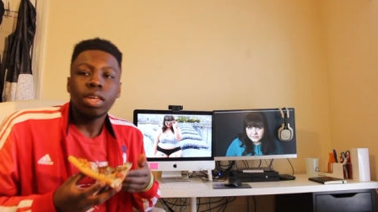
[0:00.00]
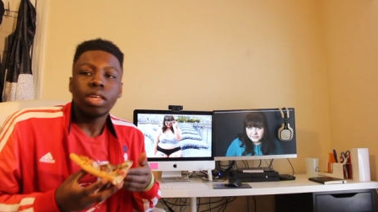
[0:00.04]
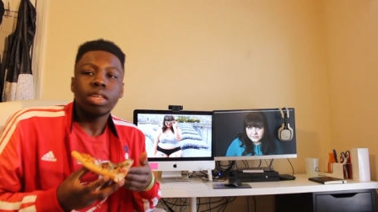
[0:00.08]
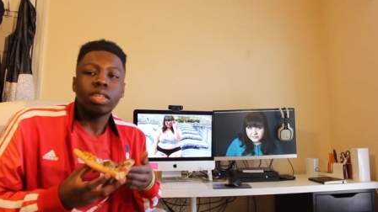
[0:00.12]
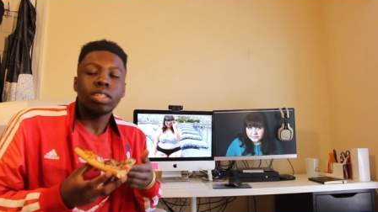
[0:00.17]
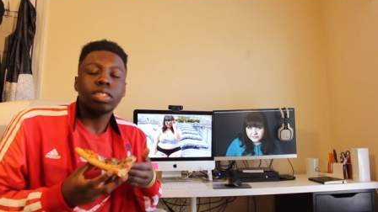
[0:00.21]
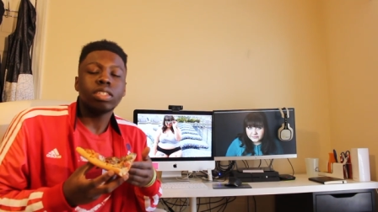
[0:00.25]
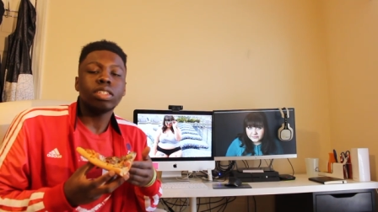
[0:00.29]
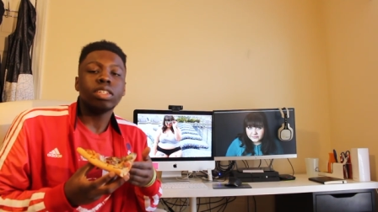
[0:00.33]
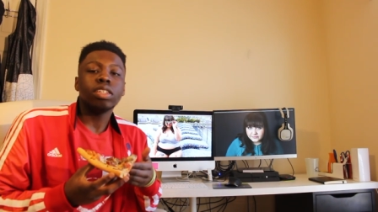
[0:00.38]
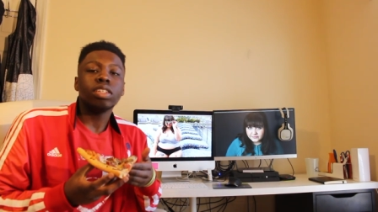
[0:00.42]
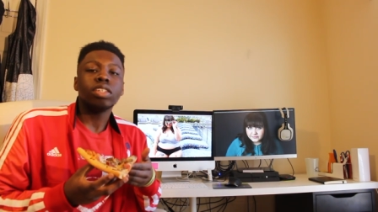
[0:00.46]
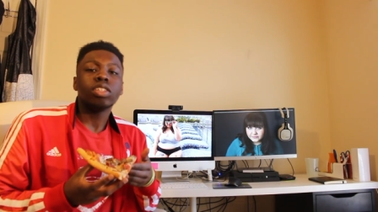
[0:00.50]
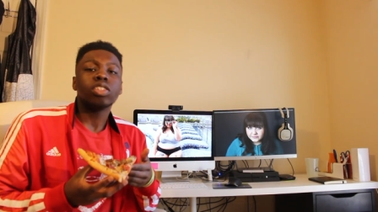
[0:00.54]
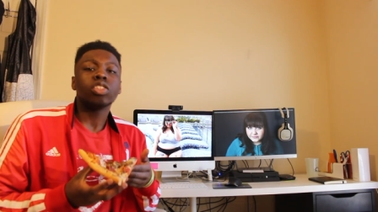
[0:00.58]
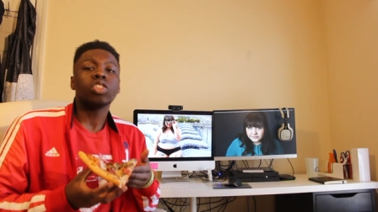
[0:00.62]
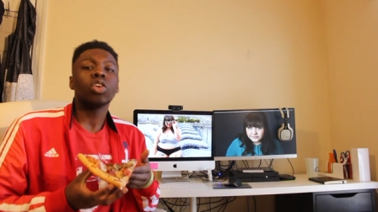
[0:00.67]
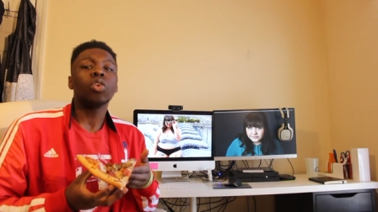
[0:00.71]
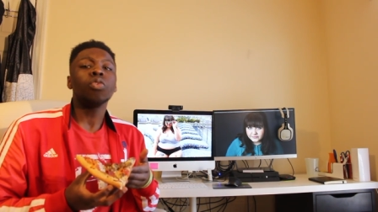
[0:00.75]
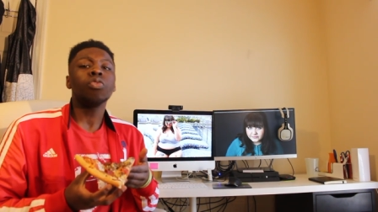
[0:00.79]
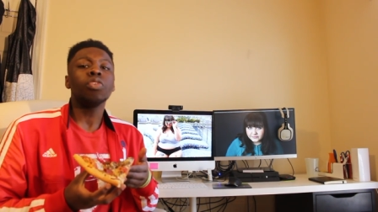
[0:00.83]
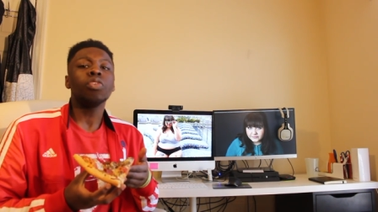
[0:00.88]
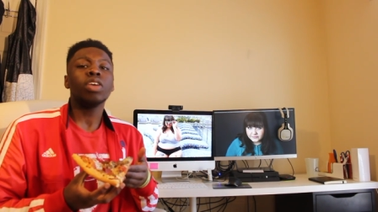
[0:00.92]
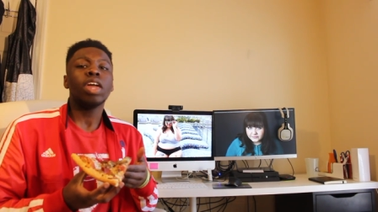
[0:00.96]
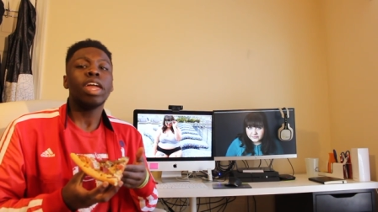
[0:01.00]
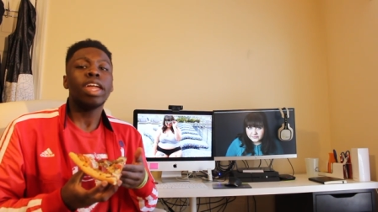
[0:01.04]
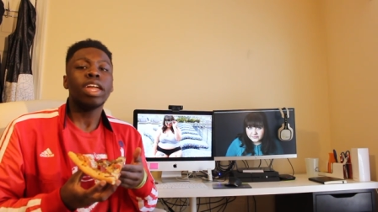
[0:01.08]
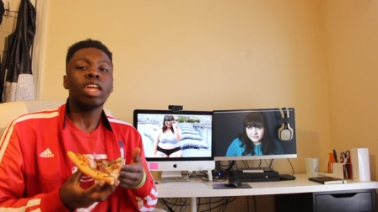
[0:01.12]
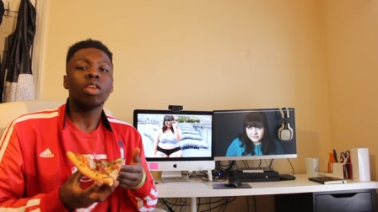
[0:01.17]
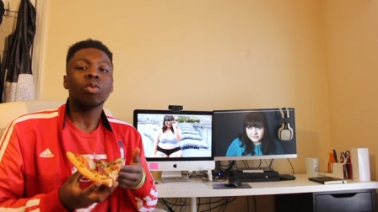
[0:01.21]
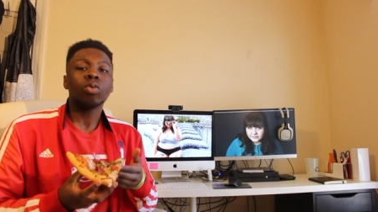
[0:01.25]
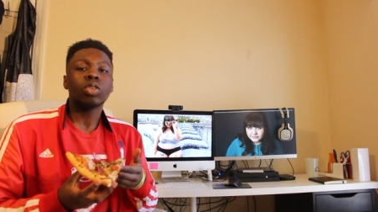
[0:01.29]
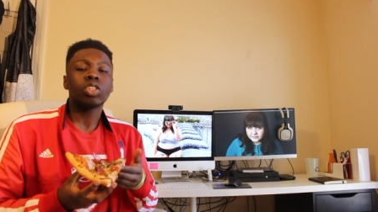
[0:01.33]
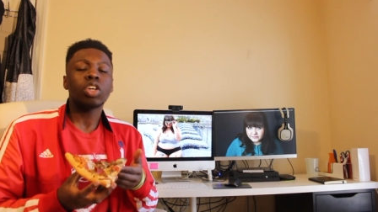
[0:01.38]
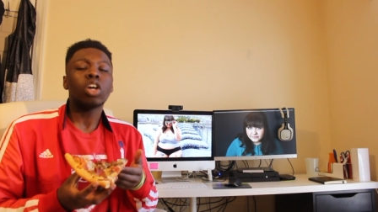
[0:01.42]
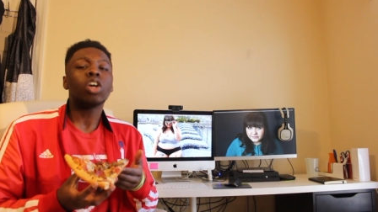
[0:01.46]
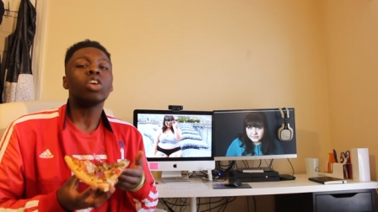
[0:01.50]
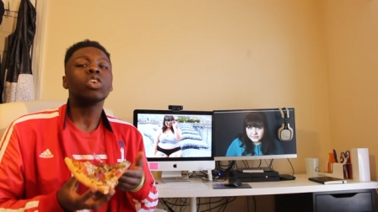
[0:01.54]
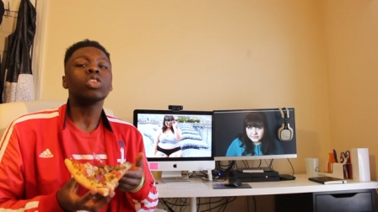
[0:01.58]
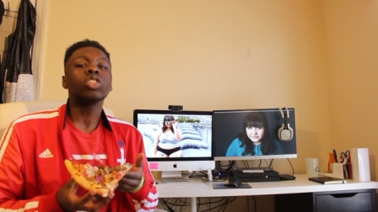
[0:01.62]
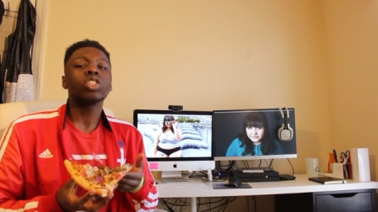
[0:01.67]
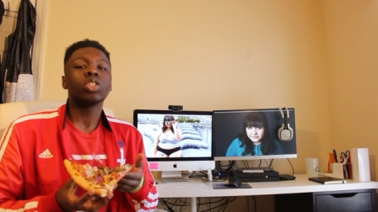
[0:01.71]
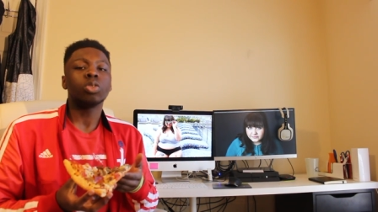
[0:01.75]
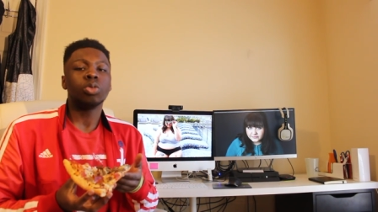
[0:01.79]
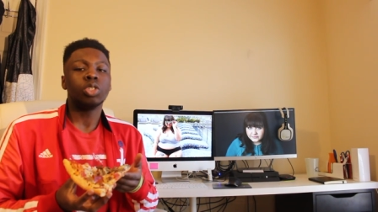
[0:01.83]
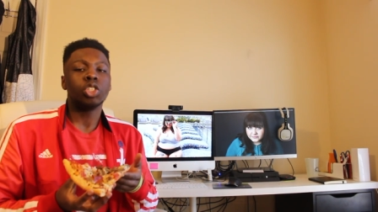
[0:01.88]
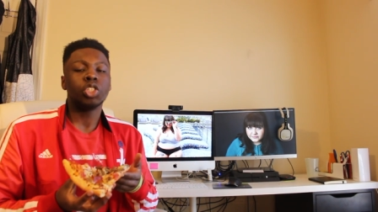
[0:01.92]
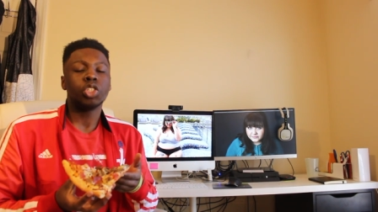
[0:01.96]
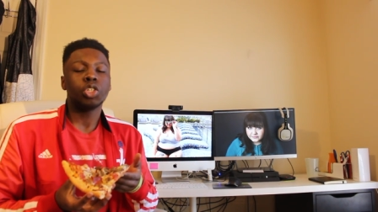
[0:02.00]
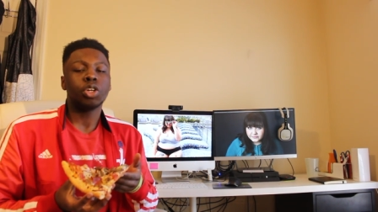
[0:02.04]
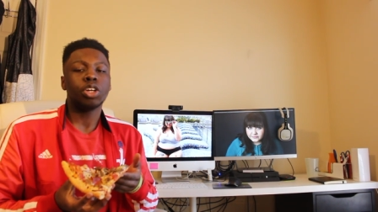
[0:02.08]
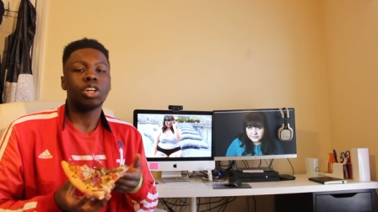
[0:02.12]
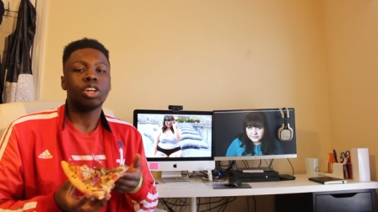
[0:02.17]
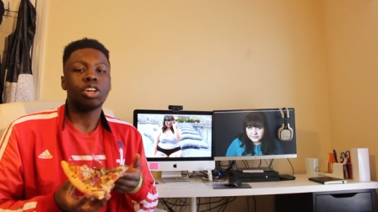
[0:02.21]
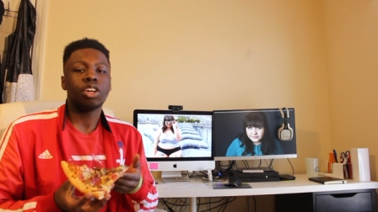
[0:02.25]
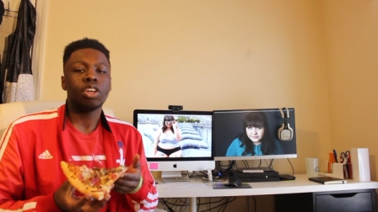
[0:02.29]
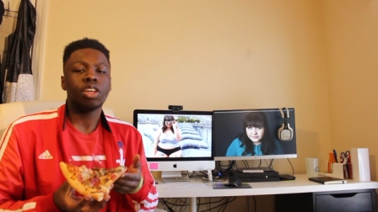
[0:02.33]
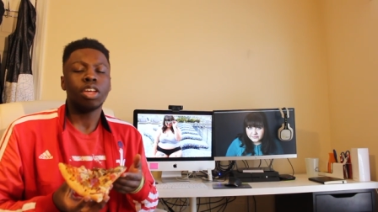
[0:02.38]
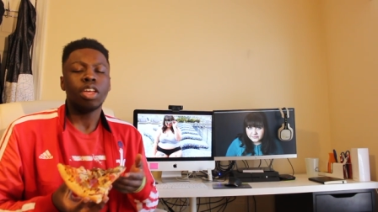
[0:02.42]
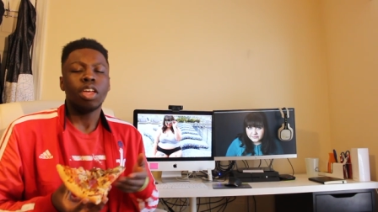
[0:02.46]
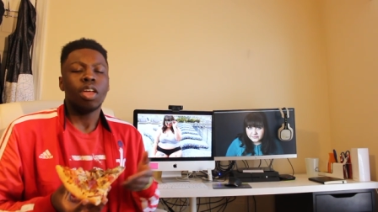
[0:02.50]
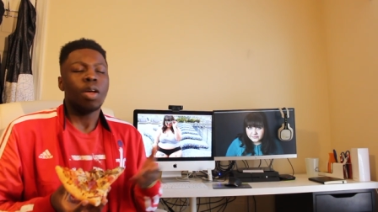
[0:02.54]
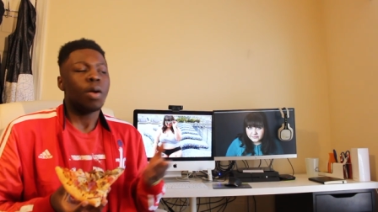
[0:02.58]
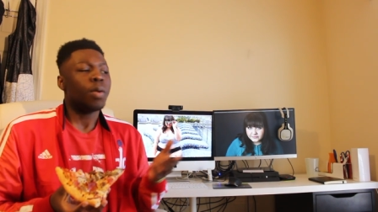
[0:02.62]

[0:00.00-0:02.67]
You see, Sofie Hagen was also triggered